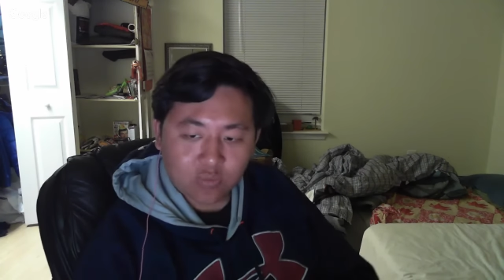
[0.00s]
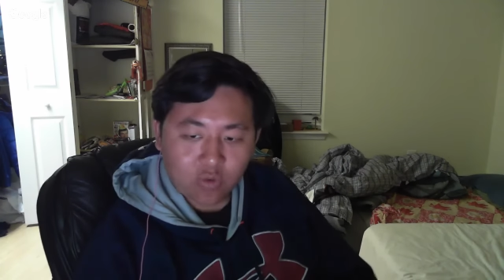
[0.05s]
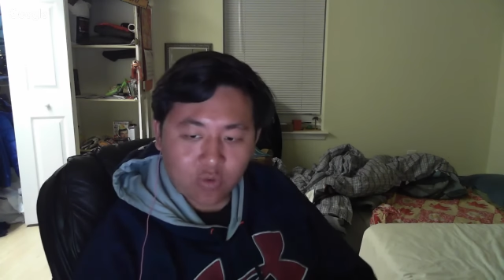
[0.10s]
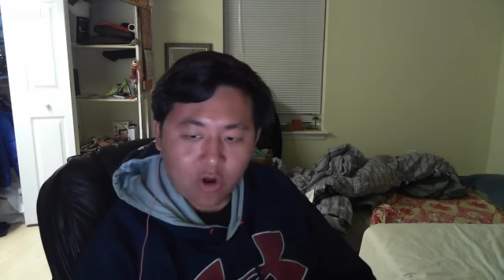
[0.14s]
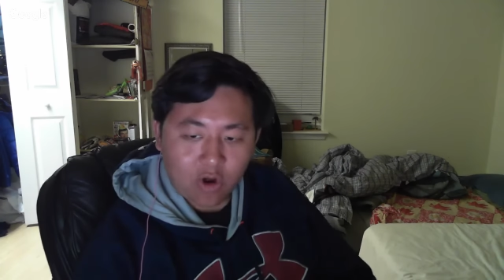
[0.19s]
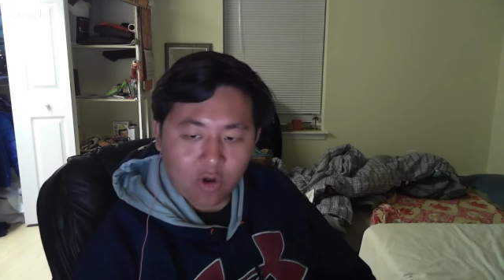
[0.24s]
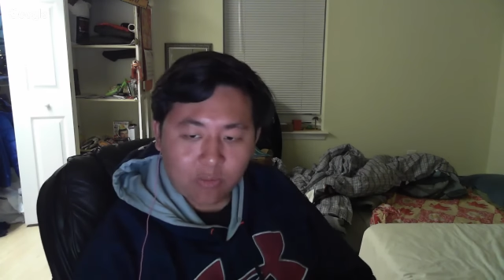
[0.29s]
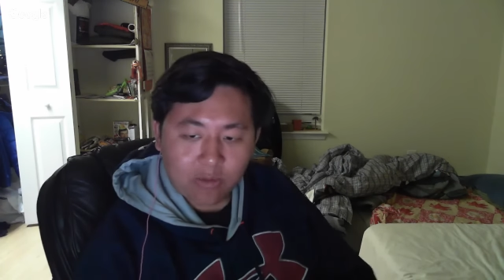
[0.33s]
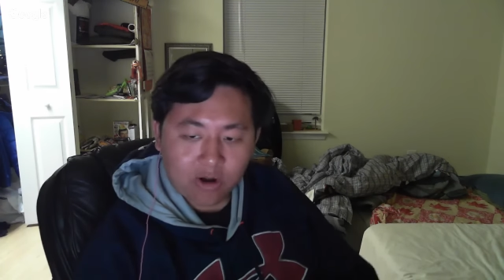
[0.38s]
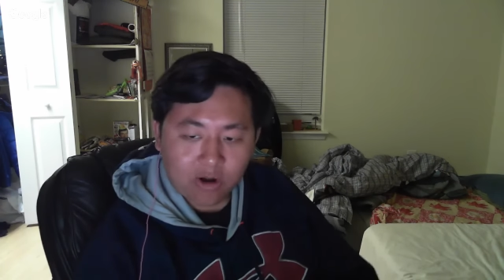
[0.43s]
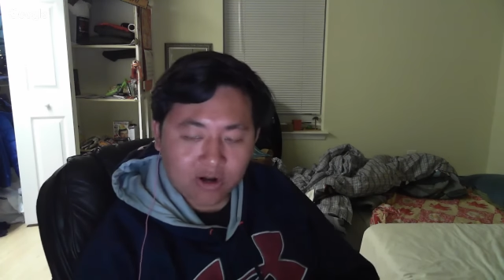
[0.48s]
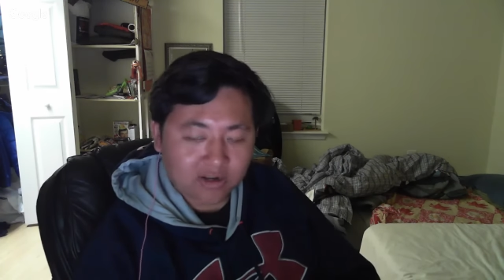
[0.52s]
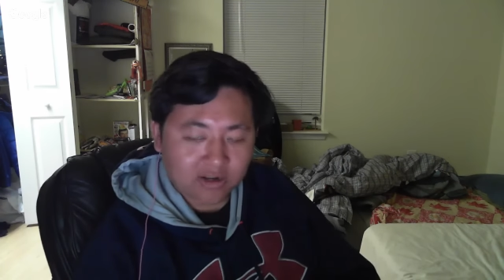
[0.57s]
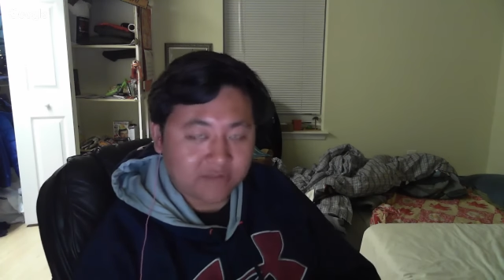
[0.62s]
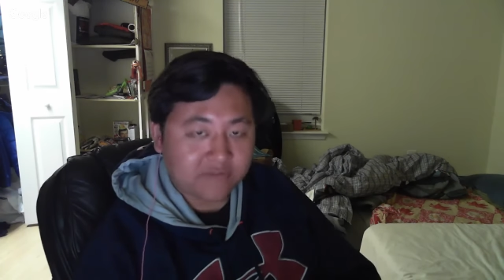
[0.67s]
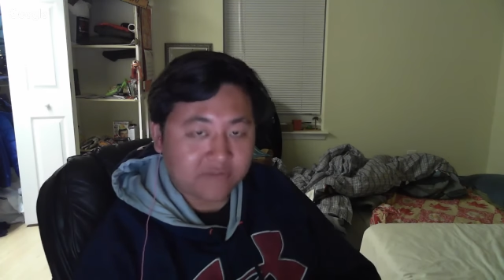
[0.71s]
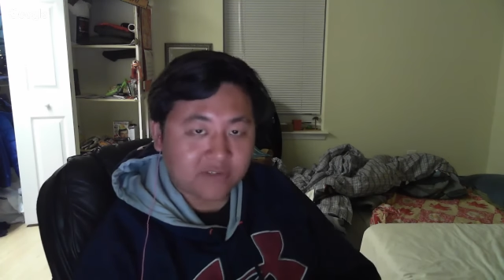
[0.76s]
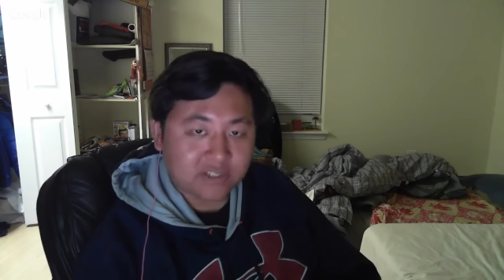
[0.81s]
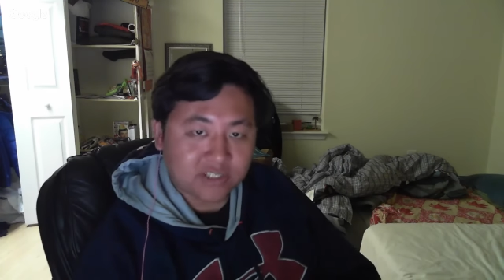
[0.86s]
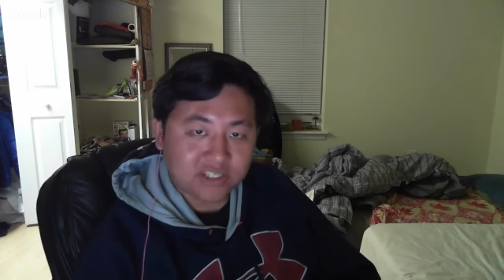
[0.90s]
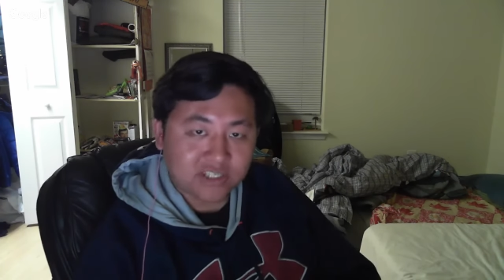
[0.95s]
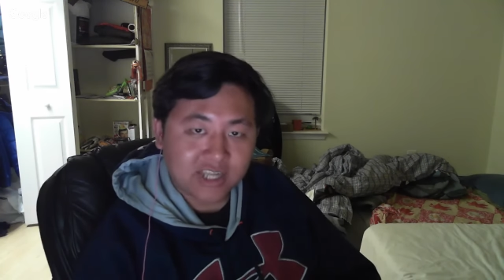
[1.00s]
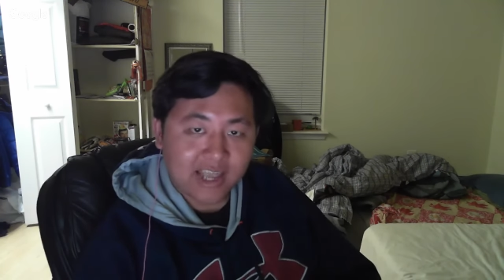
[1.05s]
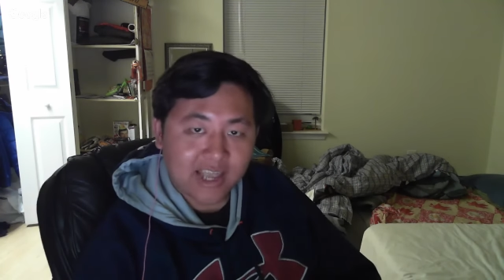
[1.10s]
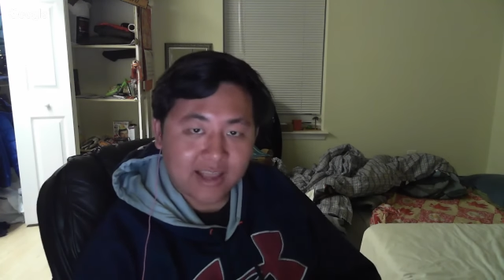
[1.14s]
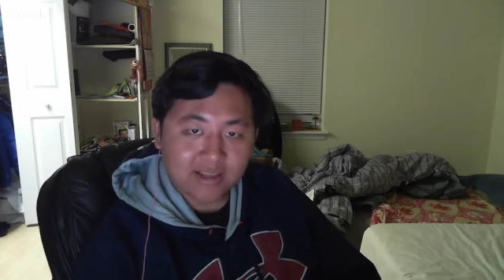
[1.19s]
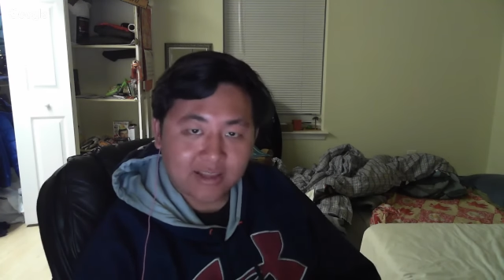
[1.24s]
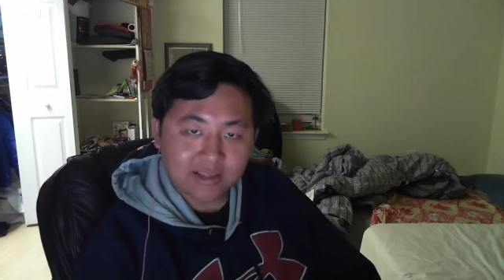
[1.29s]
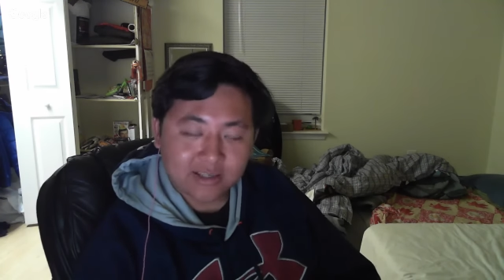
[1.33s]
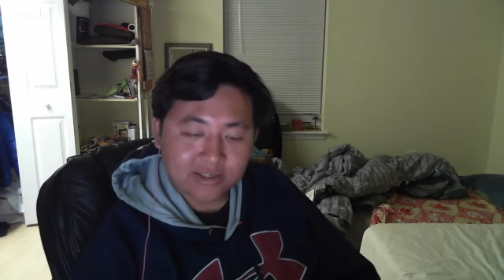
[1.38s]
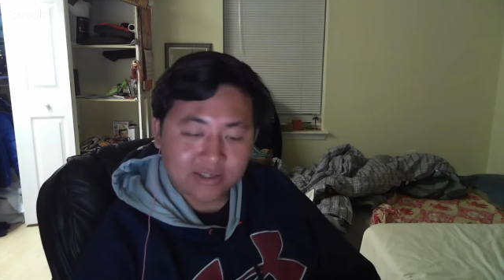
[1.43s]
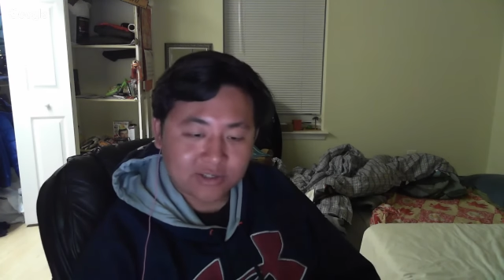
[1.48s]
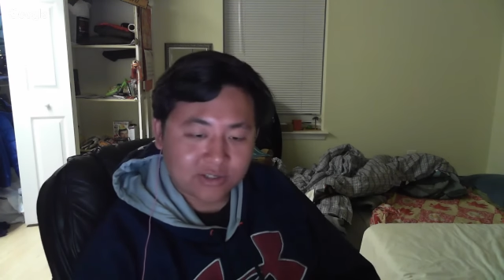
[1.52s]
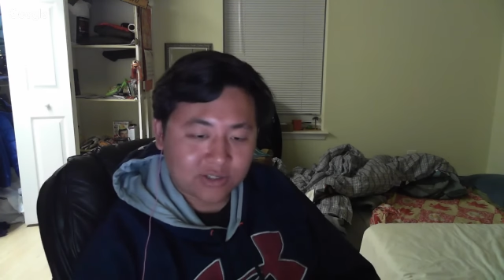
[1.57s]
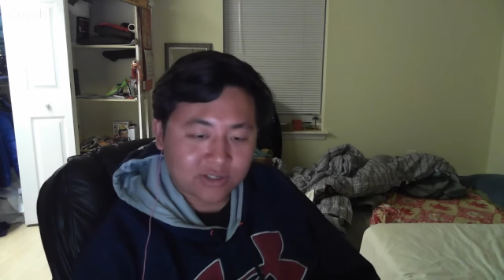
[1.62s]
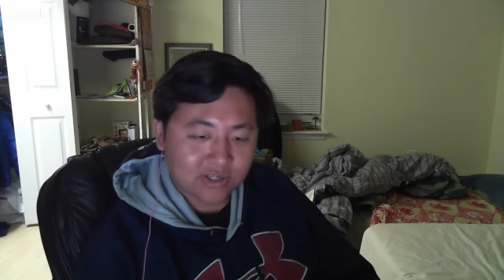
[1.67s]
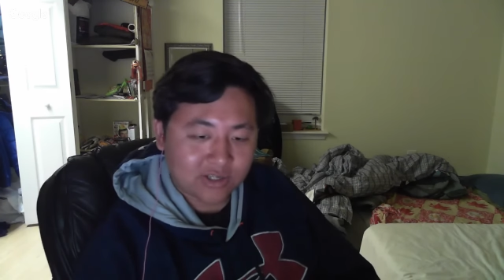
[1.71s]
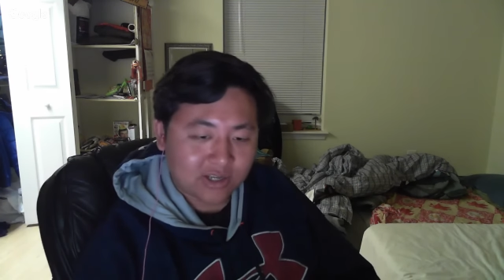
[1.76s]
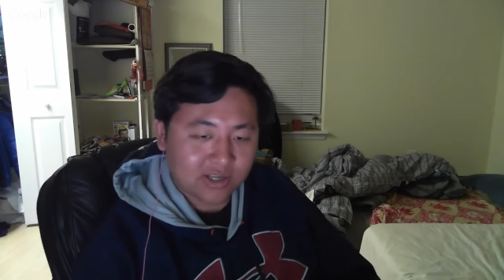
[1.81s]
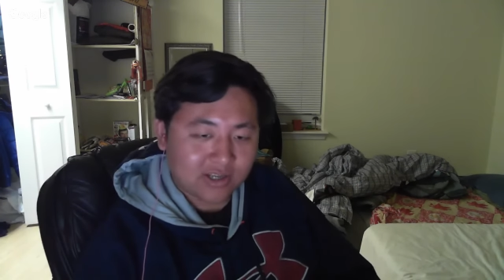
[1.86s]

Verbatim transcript: Walmart fishing challenge.